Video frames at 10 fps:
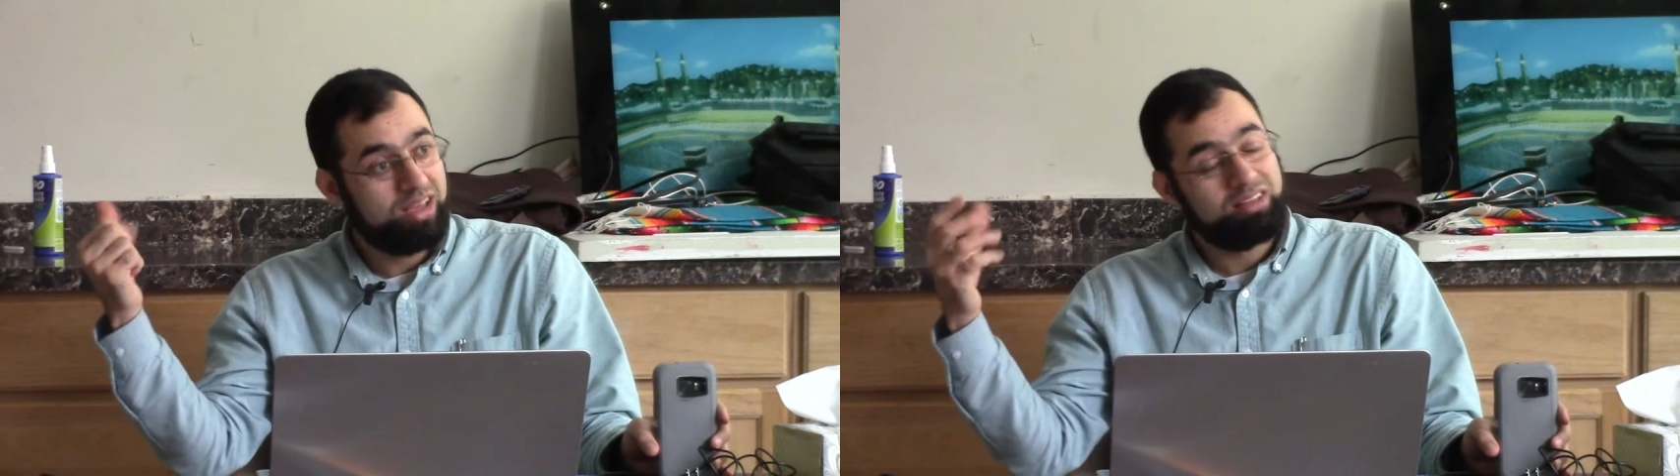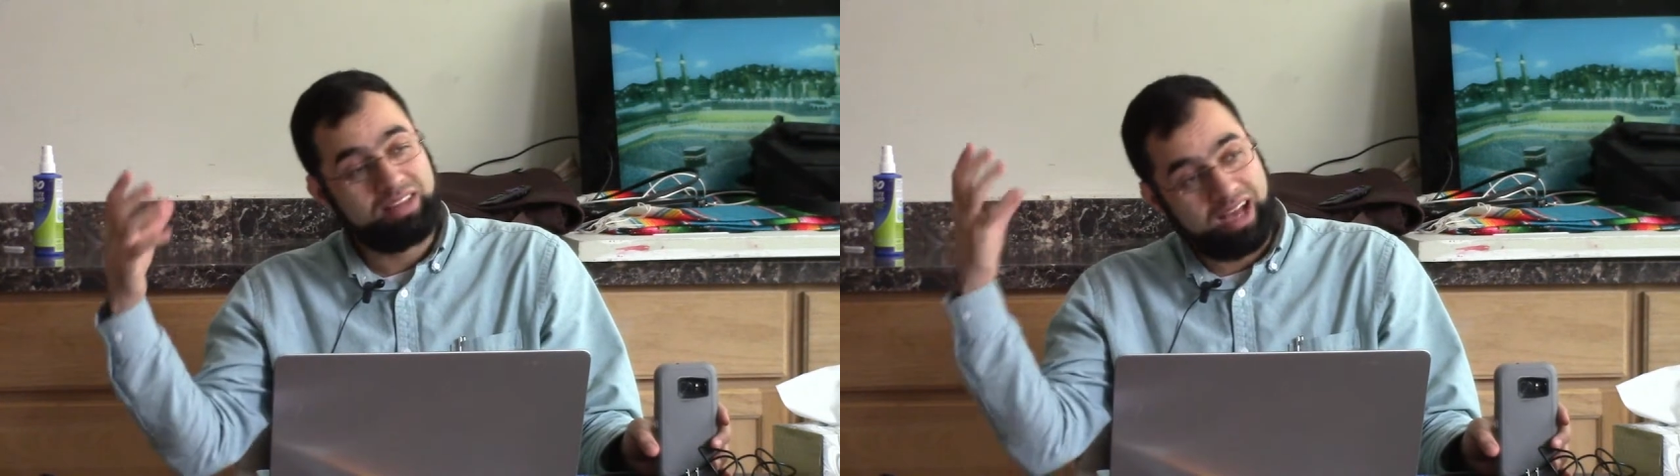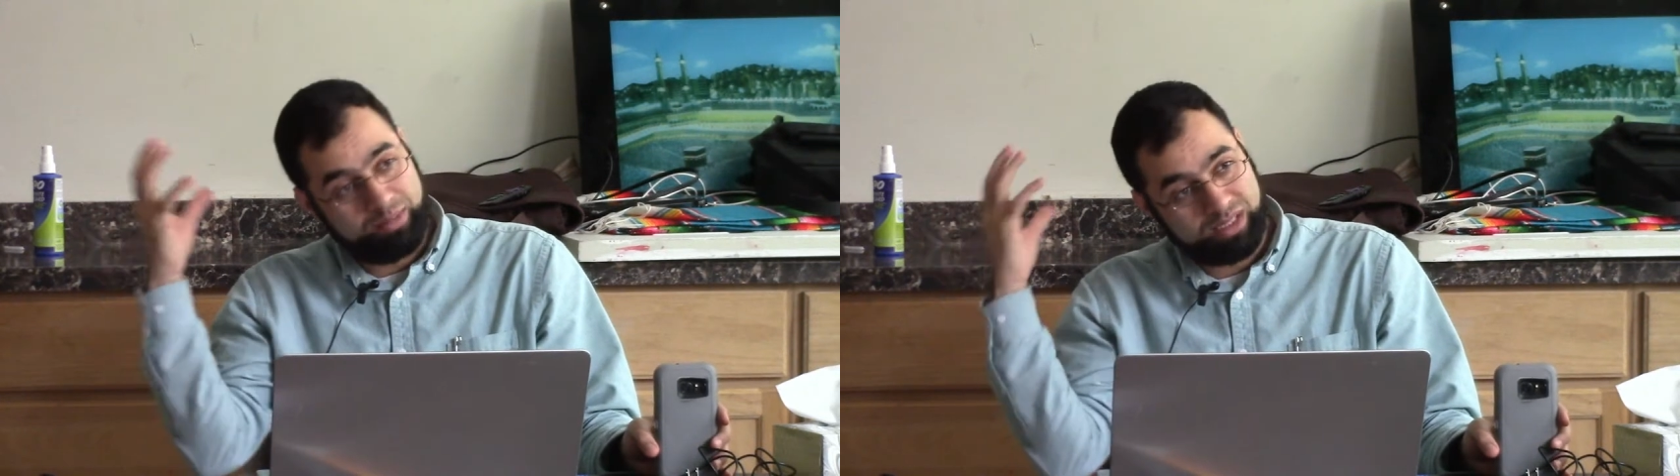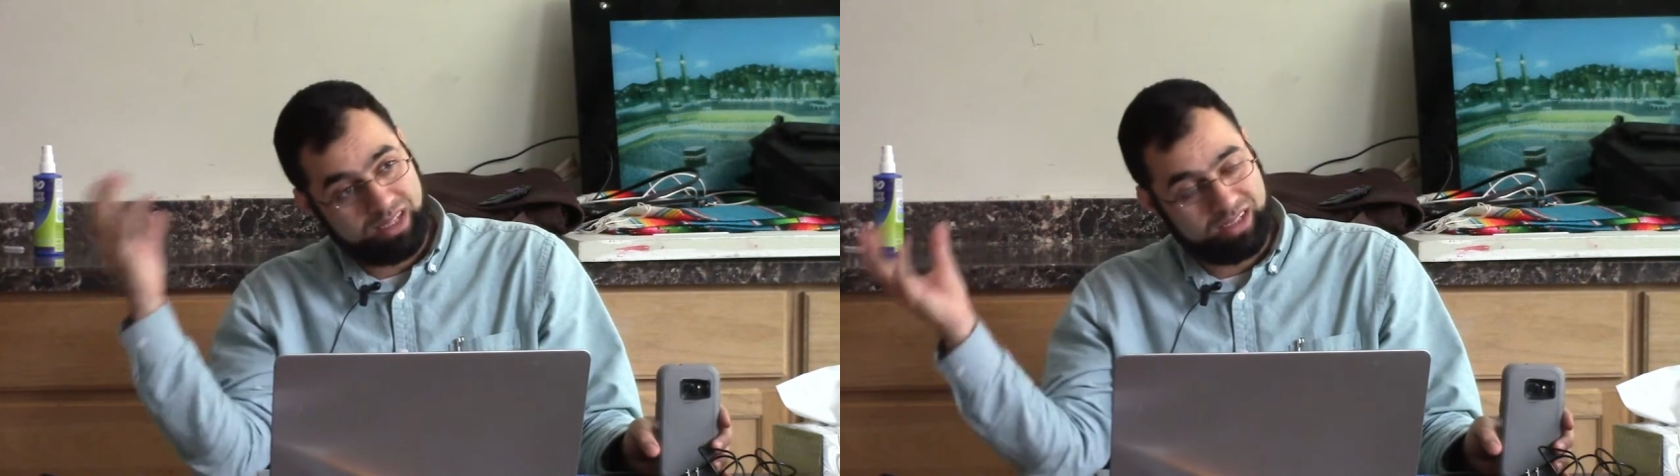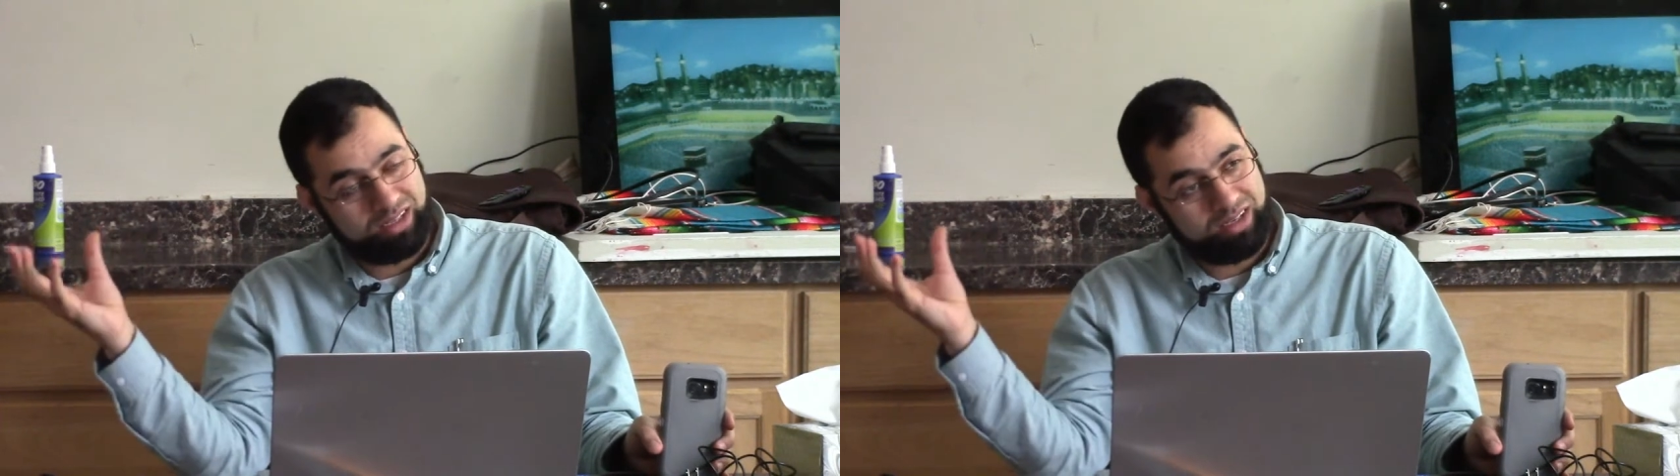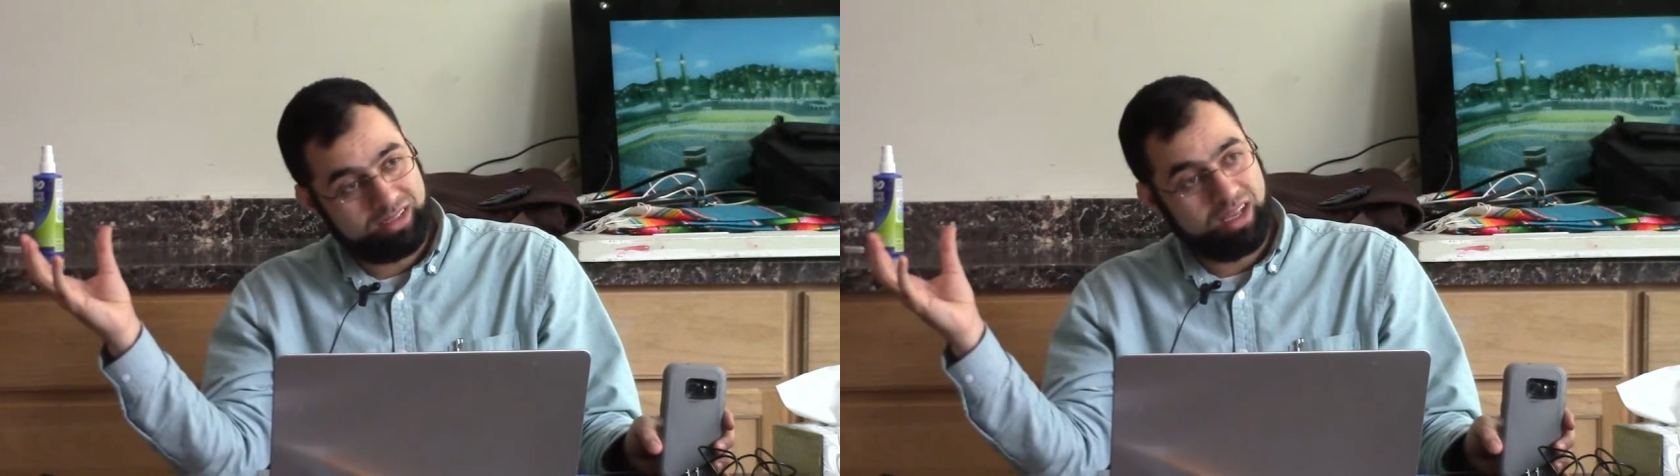the hams letters